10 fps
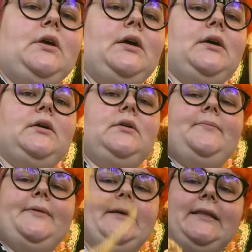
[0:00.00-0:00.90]

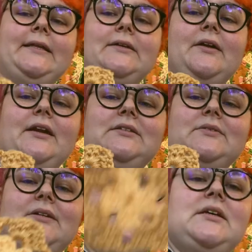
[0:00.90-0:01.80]
Um, little granny
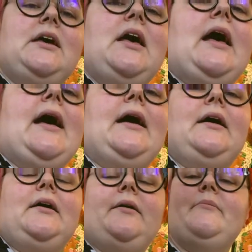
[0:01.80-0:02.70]
squares
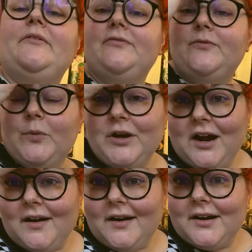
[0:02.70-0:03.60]
um, for
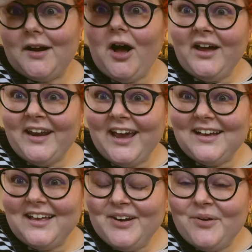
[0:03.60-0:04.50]
our
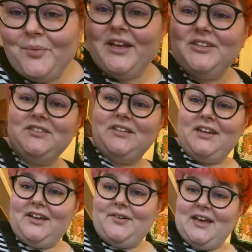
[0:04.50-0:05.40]
awning, which is
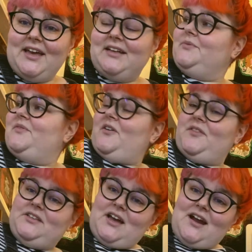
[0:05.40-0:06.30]
gonna go here. So we've got
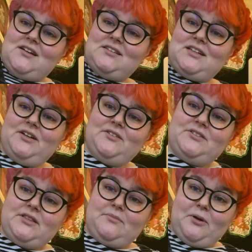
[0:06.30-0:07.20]
these curtains closed
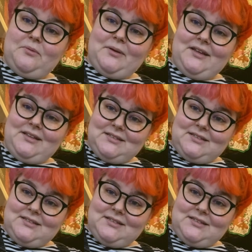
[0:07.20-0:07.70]
at the moment.